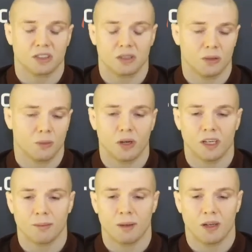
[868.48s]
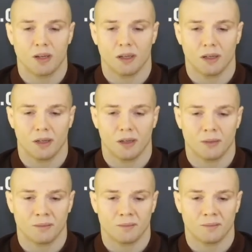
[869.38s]
worried about
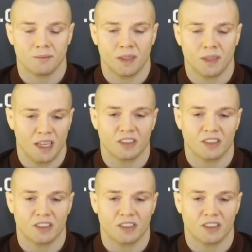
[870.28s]
like he's